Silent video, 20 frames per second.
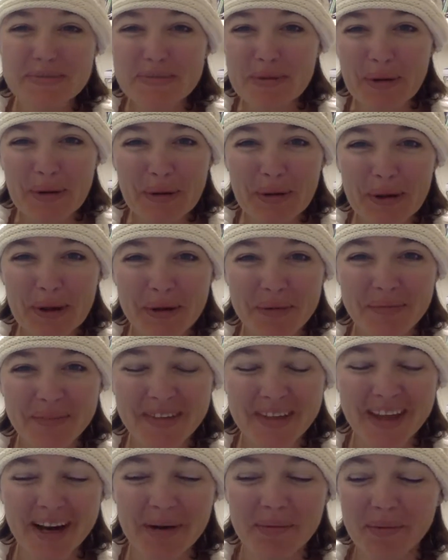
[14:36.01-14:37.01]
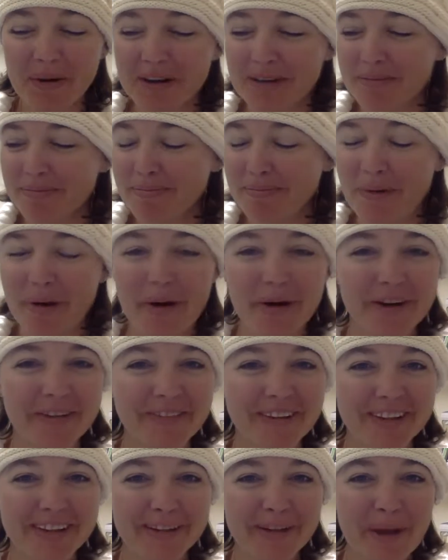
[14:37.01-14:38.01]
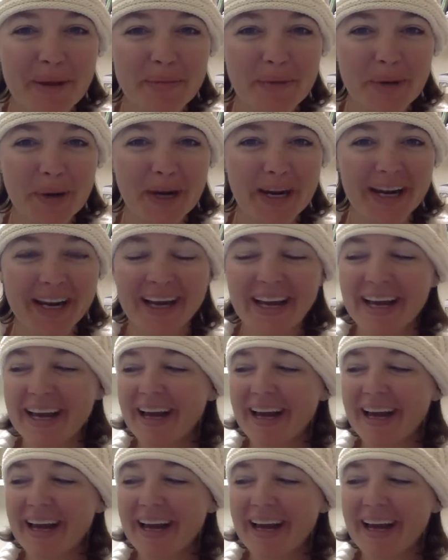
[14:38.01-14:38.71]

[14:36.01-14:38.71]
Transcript: Book Club that I'm not part of at the library.